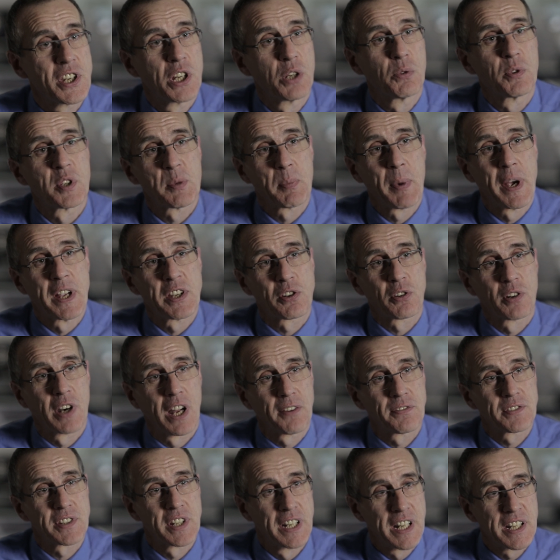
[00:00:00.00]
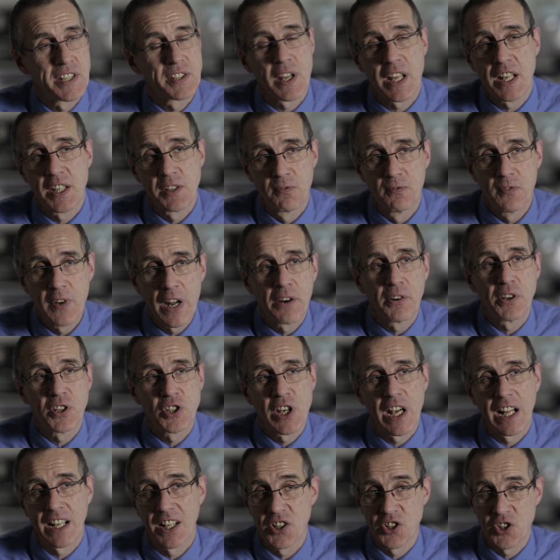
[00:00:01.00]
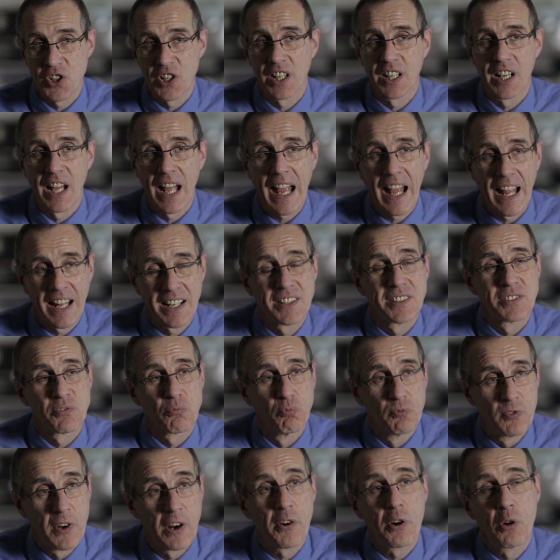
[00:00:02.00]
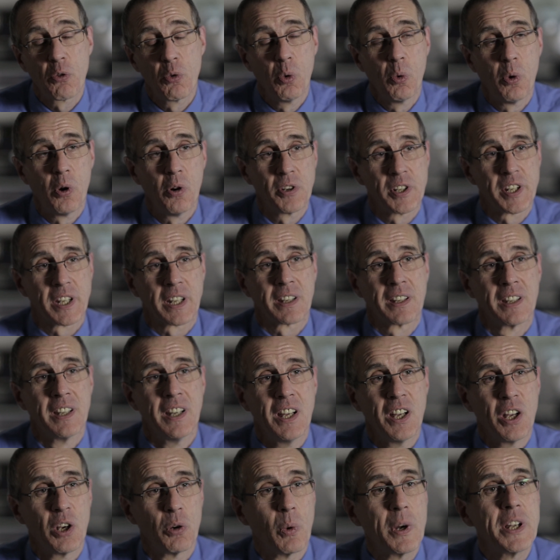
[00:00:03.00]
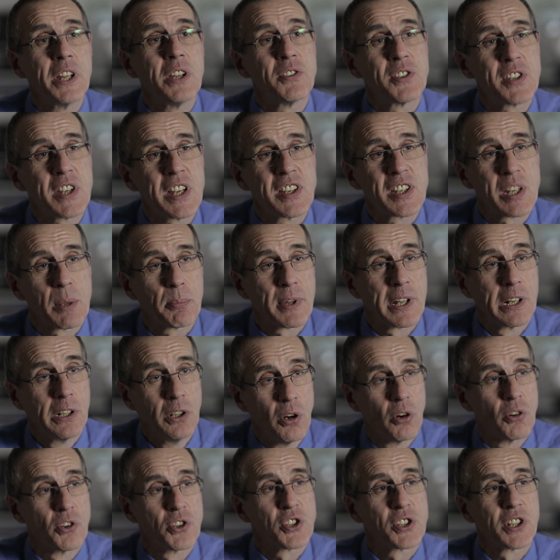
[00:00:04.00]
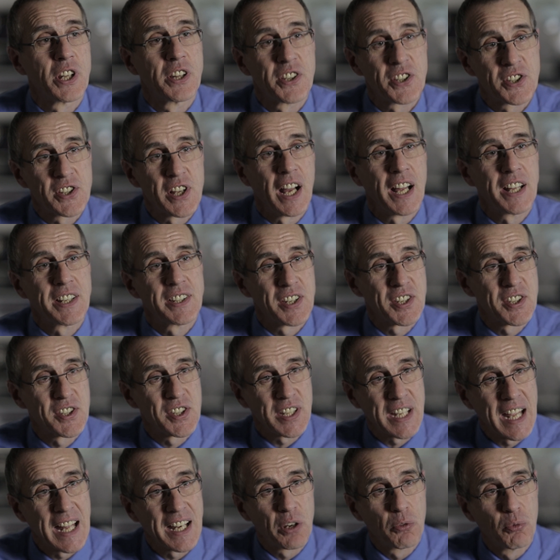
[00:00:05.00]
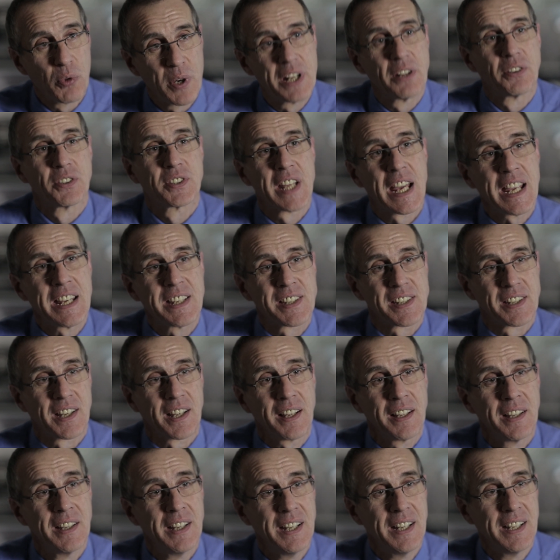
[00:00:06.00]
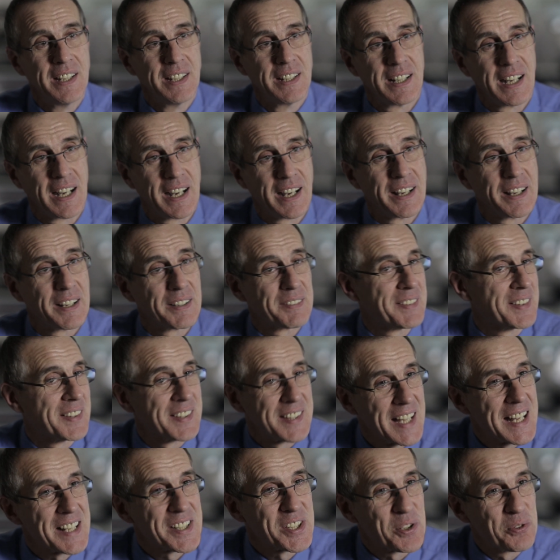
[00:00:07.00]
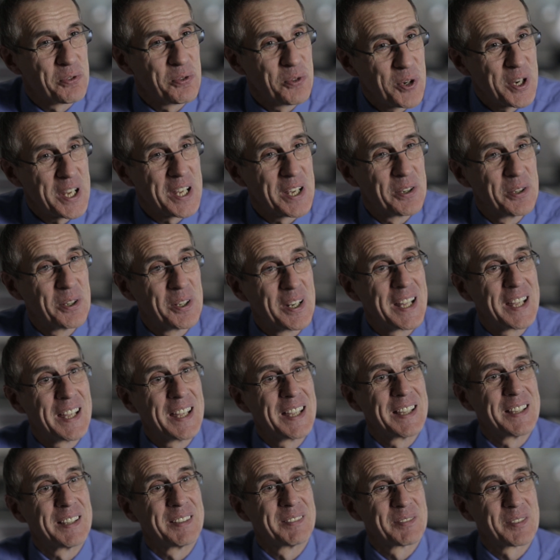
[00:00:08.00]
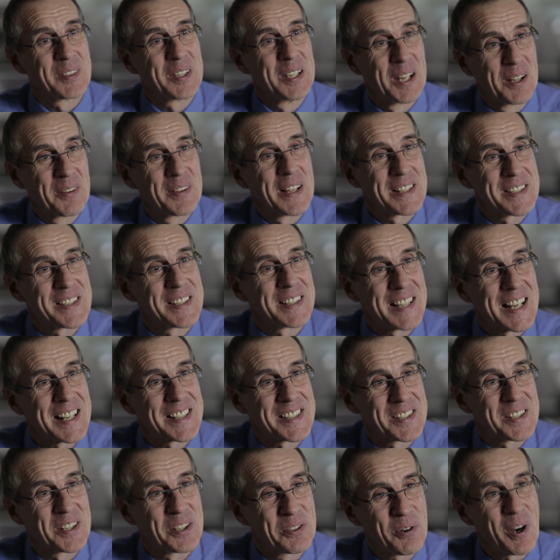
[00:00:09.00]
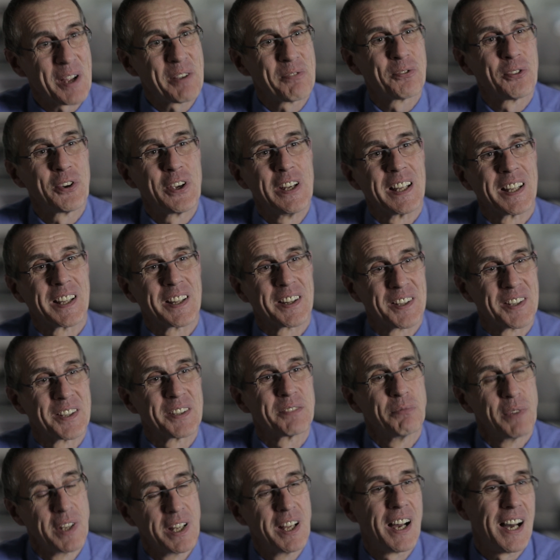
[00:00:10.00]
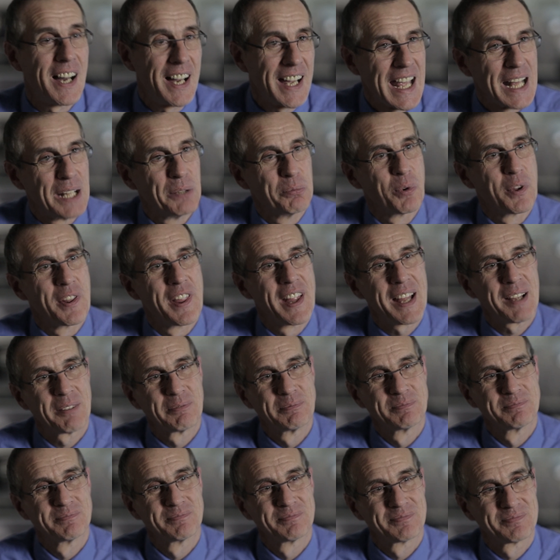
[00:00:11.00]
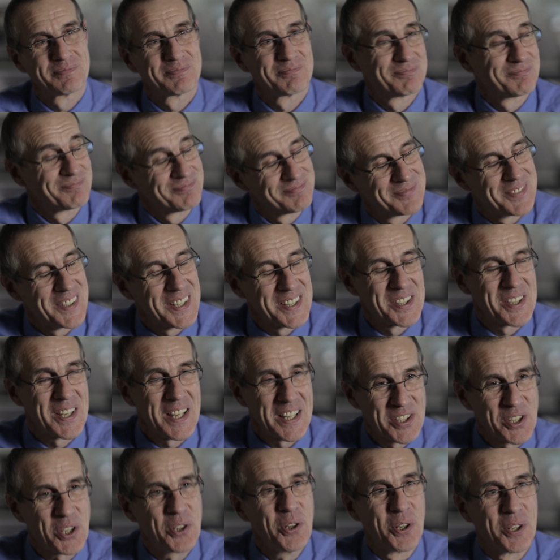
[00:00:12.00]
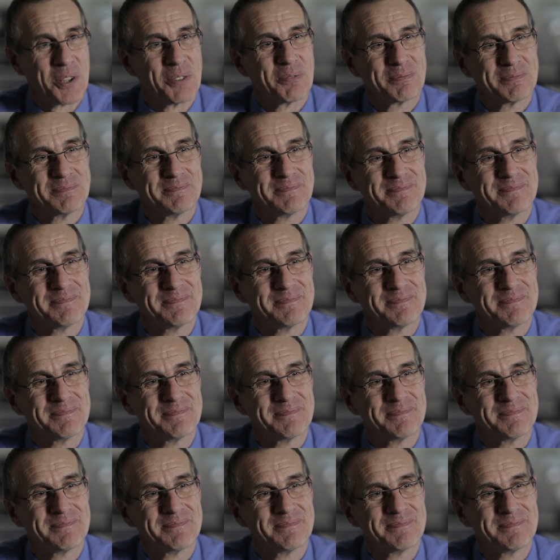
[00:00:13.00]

to do with spacecraft, and it's, it's very challenging uh, and very rewarding. When you see something launched and the scientists are getting real data, uh, that's a really, you know, that, that's a great feeling But I help with that. So it's good.